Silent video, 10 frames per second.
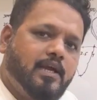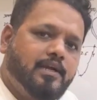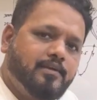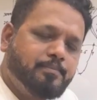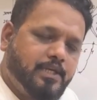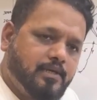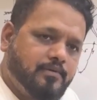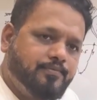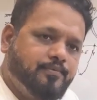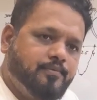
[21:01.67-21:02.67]
RD,
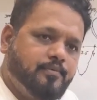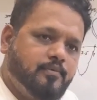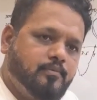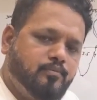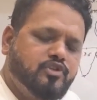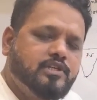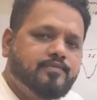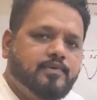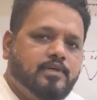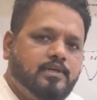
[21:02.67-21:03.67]
PF,
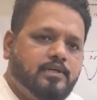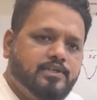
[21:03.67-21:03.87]
mutual fund,